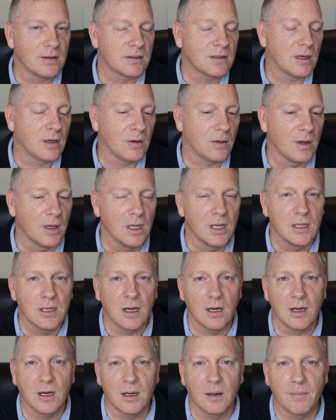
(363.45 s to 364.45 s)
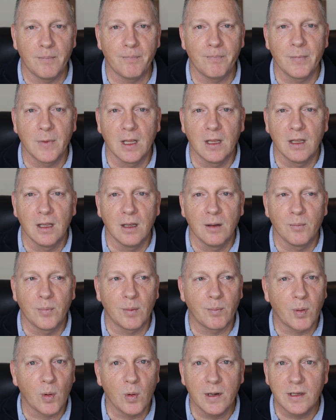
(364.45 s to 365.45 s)
So,
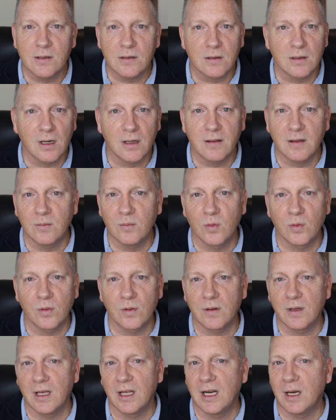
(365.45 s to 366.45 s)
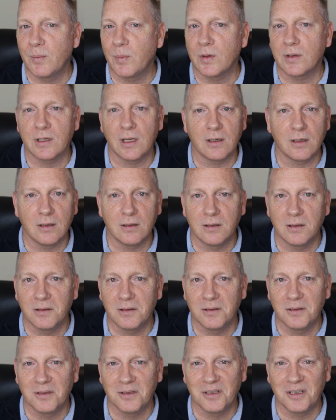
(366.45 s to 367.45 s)
but points are nothing more than a percentage,
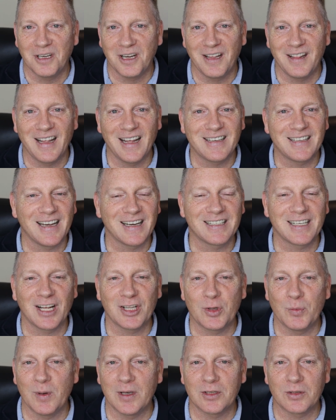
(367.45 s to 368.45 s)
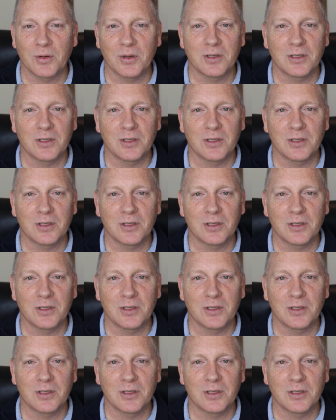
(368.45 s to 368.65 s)
and that takes out the mystery.